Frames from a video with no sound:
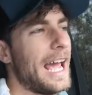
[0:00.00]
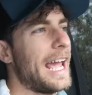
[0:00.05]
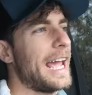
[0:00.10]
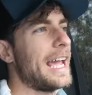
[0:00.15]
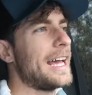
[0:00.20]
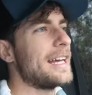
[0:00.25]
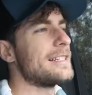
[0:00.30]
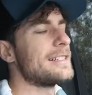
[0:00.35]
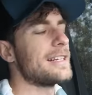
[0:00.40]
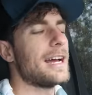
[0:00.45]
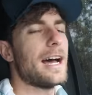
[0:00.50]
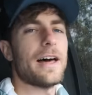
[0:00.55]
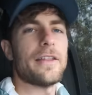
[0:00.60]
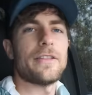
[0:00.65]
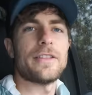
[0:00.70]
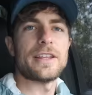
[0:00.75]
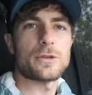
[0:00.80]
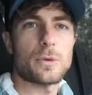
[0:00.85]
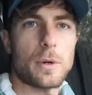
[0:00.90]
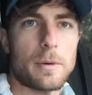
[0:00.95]
And
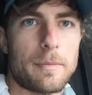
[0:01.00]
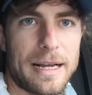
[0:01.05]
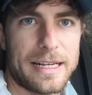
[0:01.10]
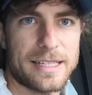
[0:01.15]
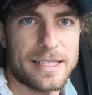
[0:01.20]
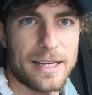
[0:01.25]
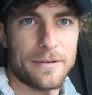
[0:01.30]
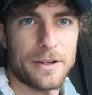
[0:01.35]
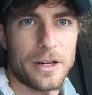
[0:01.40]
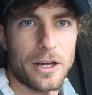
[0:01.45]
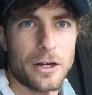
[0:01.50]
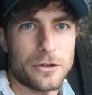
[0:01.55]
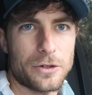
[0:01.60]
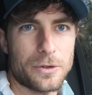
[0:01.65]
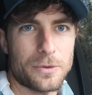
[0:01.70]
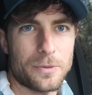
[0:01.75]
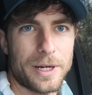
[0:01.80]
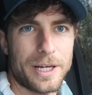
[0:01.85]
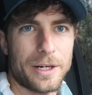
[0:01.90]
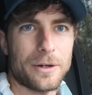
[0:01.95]
this one makes
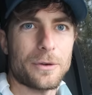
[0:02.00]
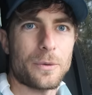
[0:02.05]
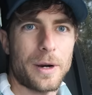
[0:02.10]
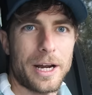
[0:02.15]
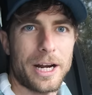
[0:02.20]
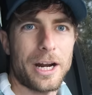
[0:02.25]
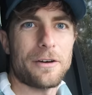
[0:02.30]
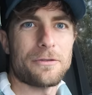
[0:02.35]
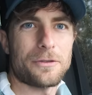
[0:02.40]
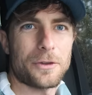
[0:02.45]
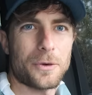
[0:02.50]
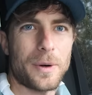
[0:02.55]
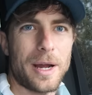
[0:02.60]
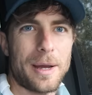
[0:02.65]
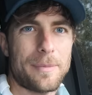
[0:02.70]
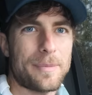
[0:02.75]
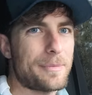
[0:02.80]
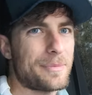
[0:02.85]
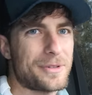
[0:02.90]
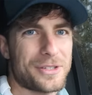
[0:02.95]
700 wheel right off the
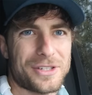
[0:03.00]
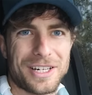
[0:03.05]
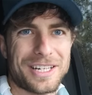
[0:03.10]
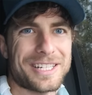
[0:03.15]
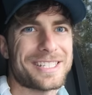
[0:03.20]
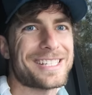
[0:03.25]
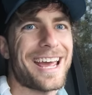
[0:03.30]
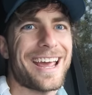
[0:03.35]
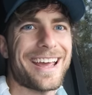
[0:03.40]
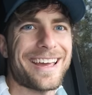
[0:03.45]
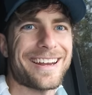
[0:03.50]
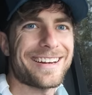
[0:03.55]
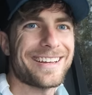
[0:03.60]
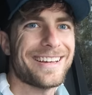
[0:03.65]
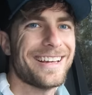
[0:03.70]
rip. I'm just gonna say it.